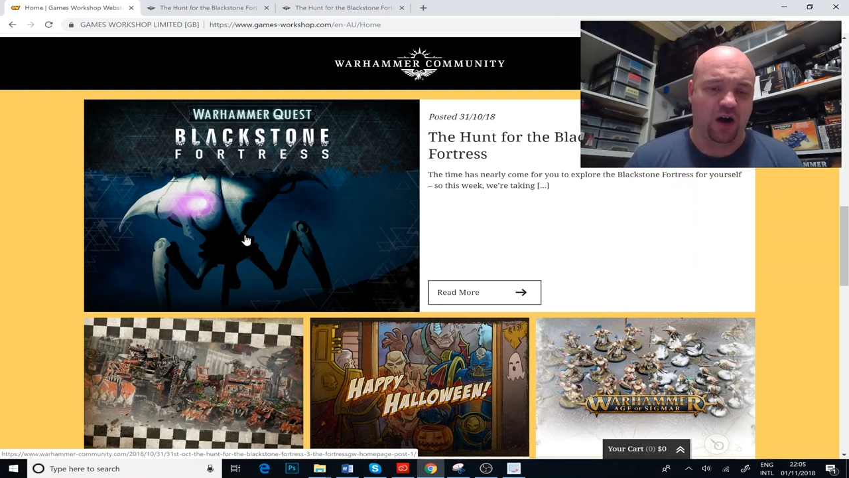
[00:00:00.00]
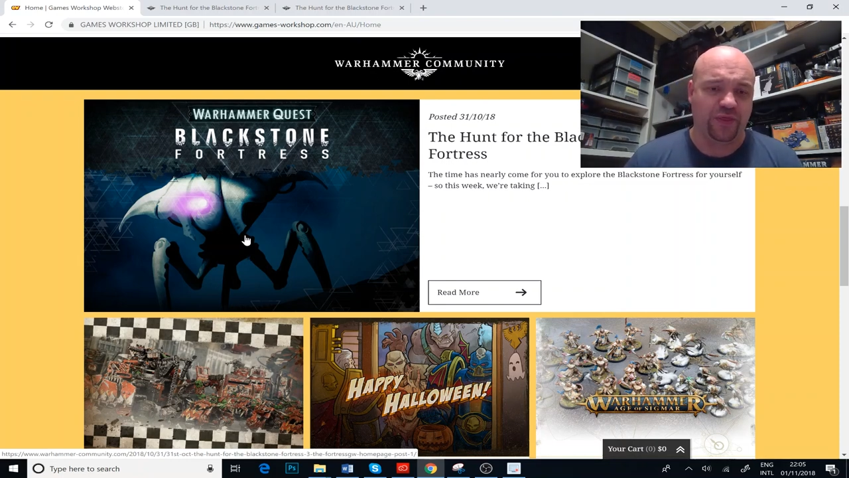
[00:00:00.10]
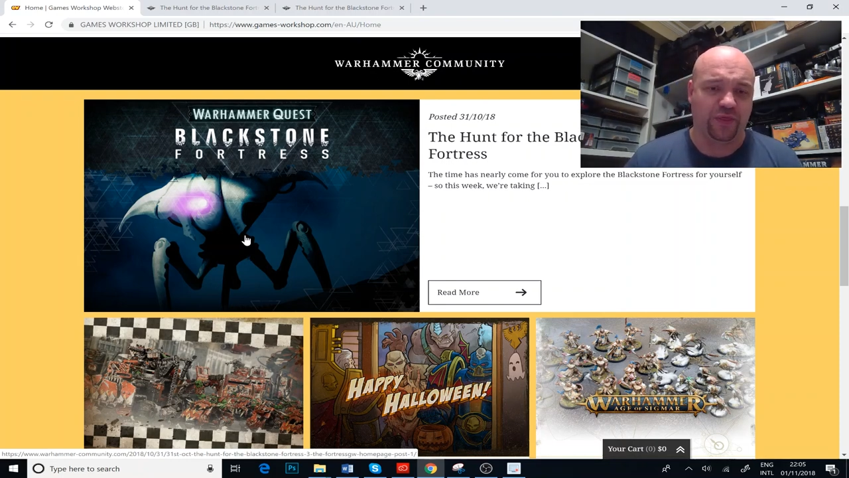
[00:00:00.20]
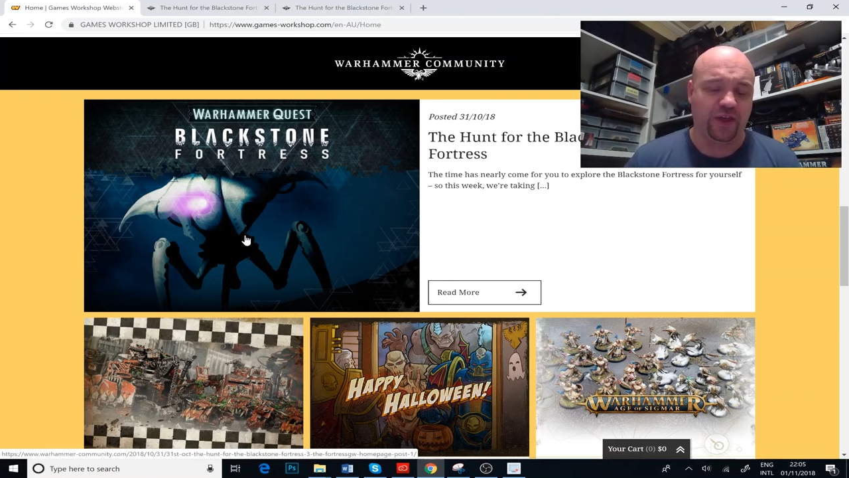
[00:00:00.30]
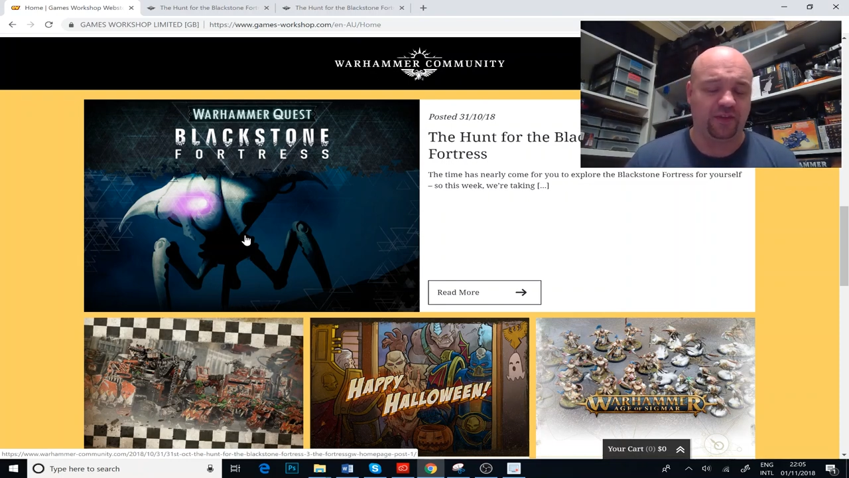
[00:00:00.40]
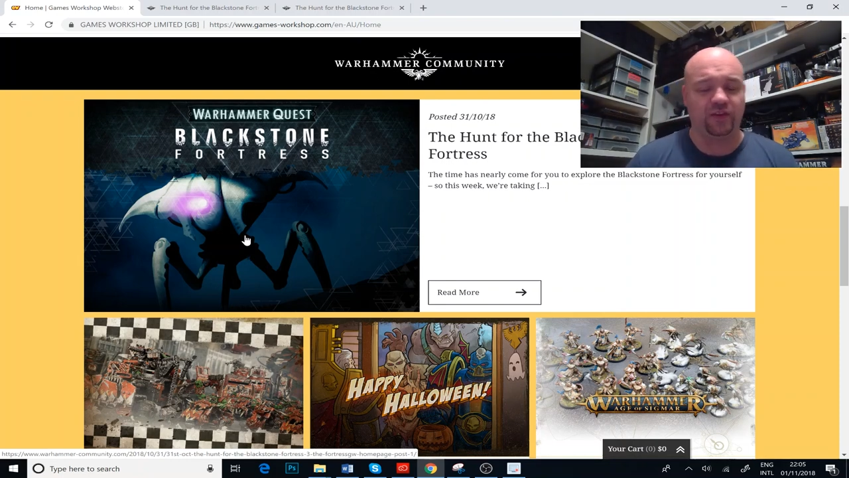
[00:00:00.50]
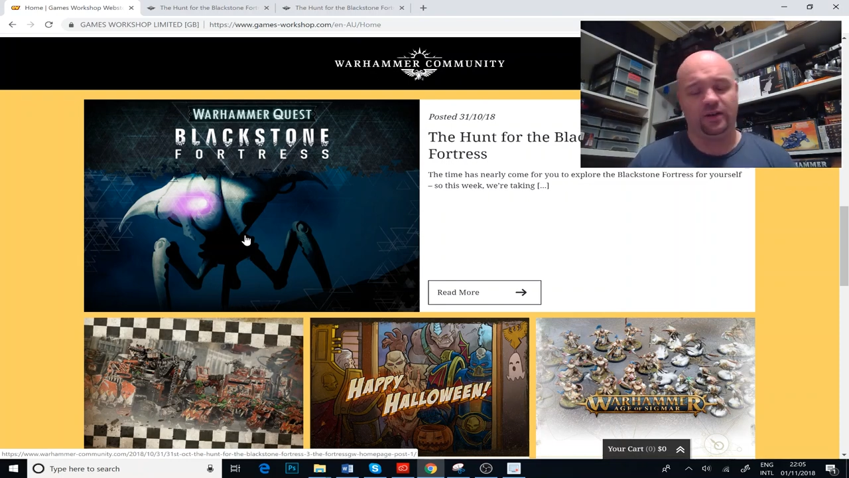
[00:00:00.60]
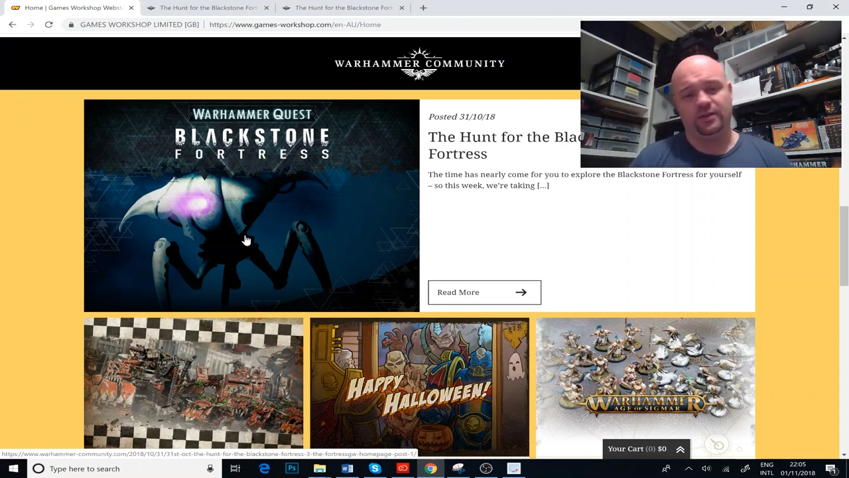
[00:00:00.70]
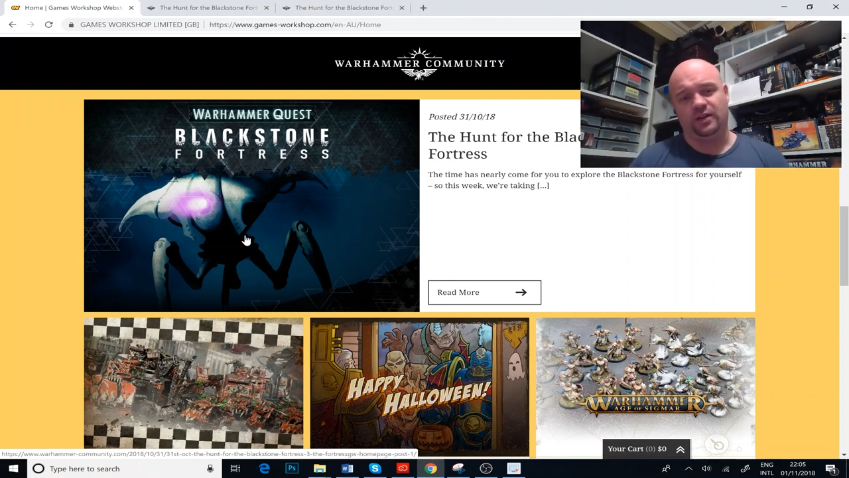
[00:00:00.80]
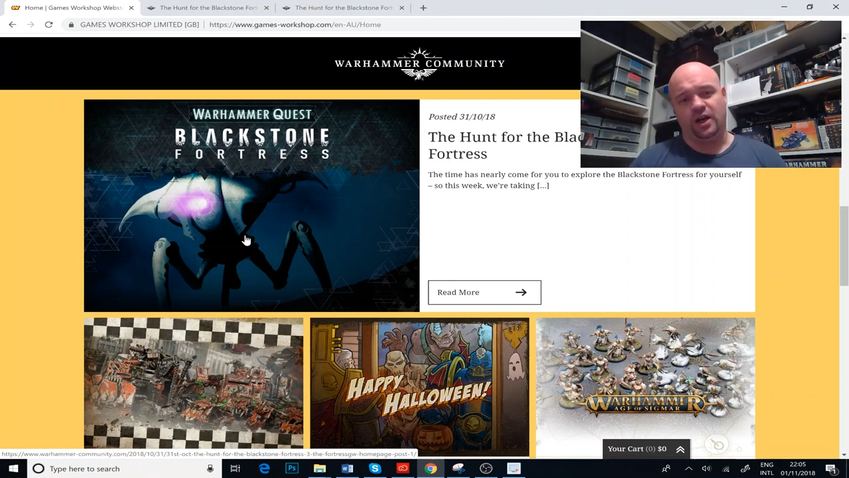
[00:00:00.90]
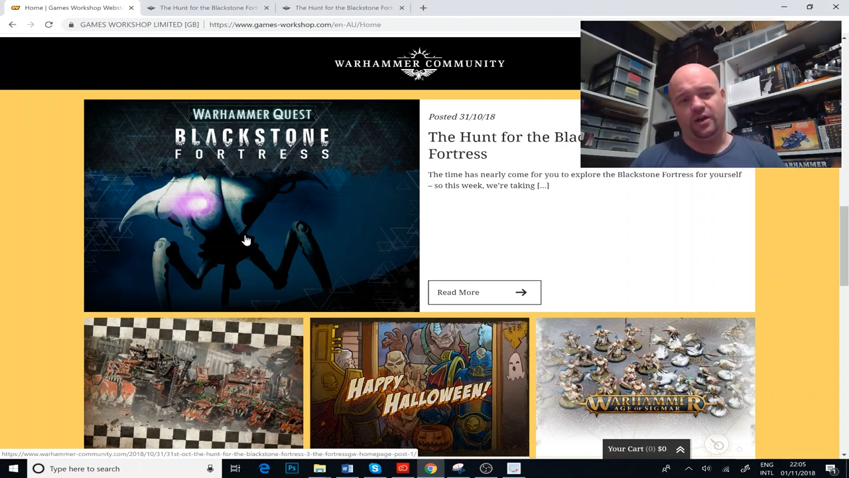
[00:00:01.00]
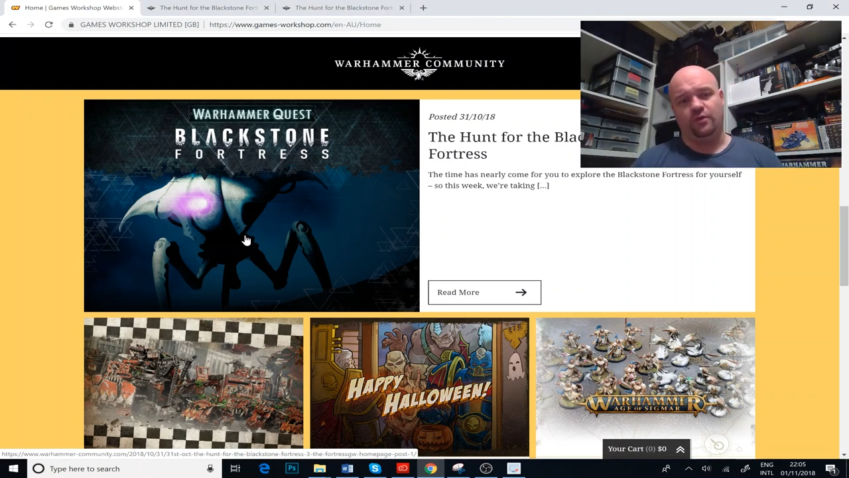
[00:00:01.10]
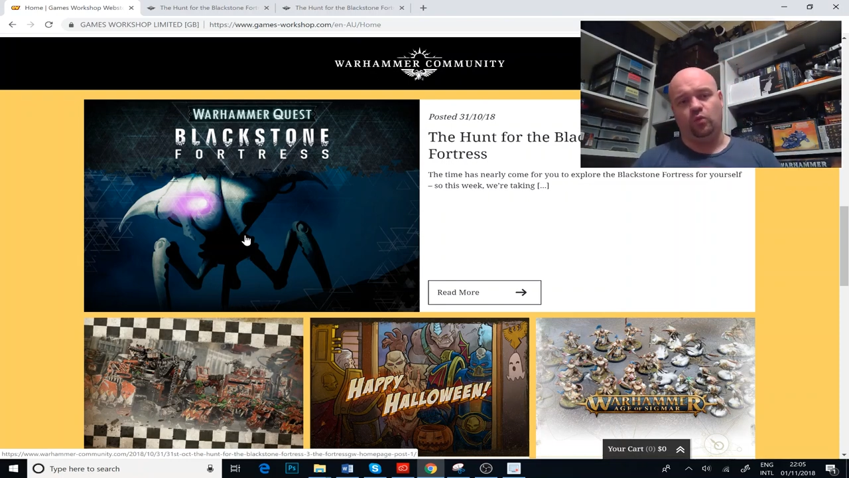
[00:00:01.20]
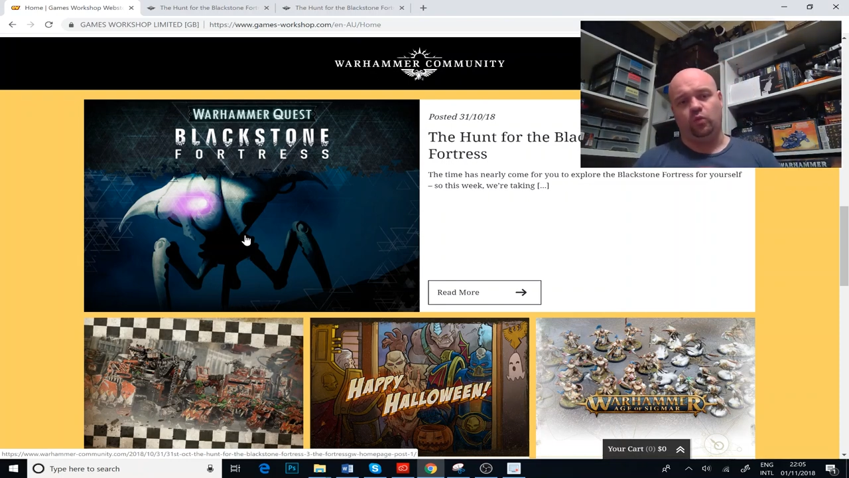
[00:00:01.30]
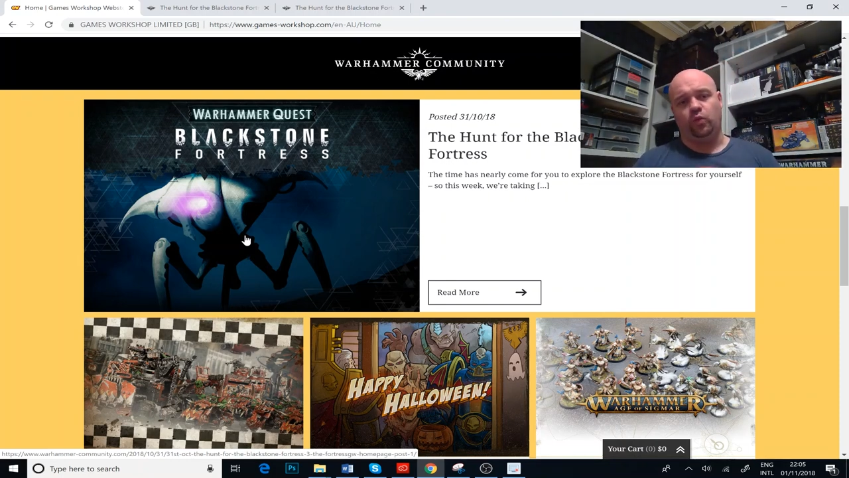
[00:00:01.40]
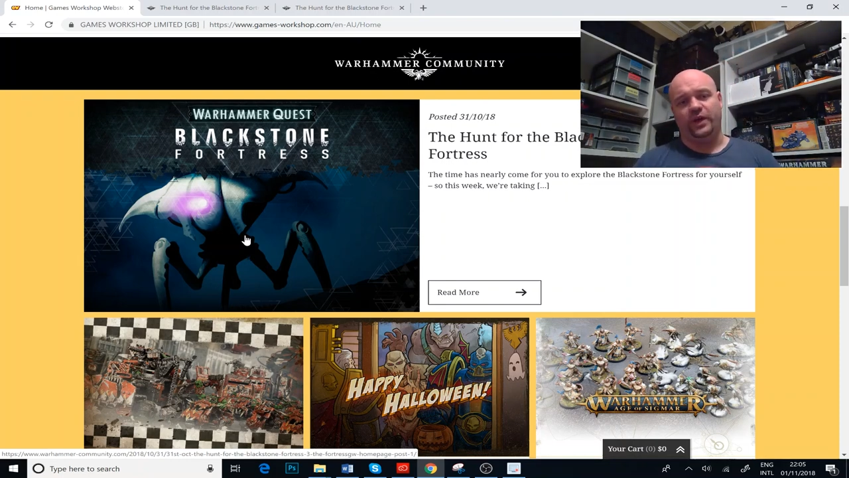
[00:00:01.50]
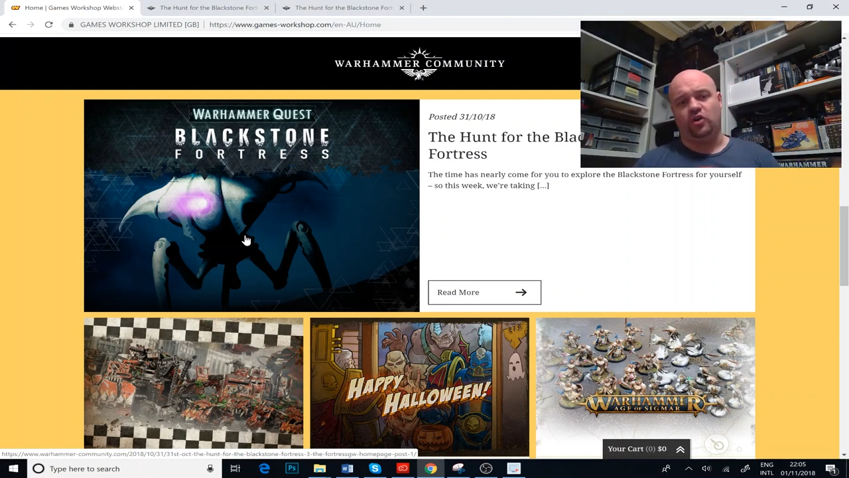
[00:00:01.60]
I think that, you know, we